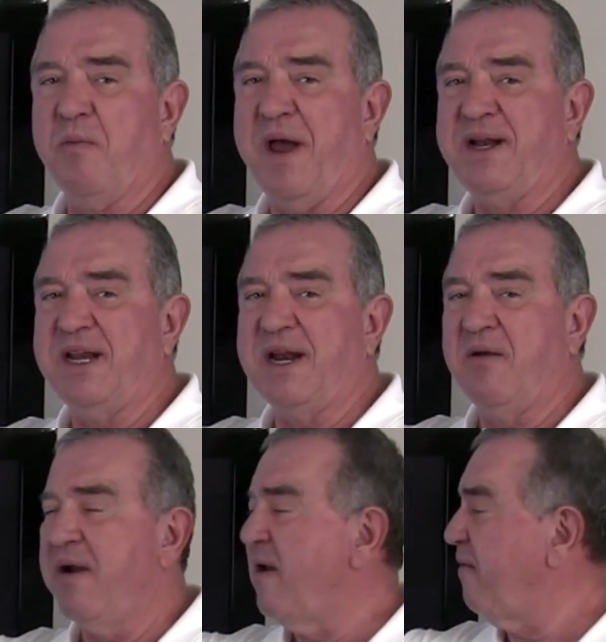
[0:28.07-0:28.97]
by 10
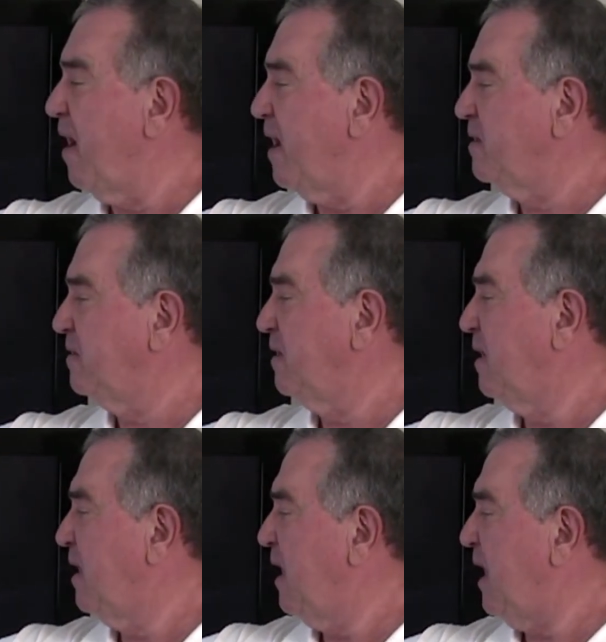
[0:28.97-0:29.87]
ground rods
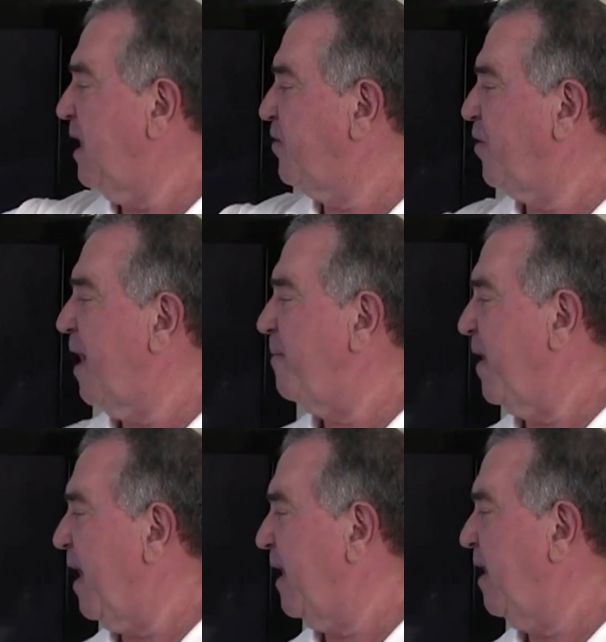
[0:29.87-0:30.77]
in a
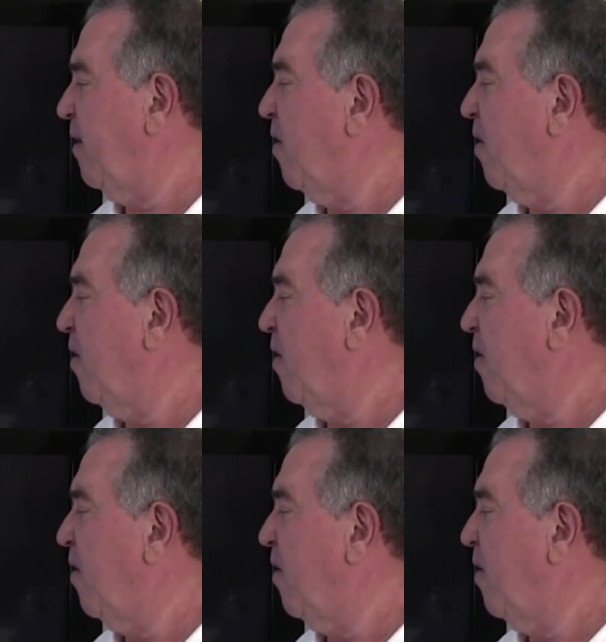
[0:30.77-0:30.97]
tripod,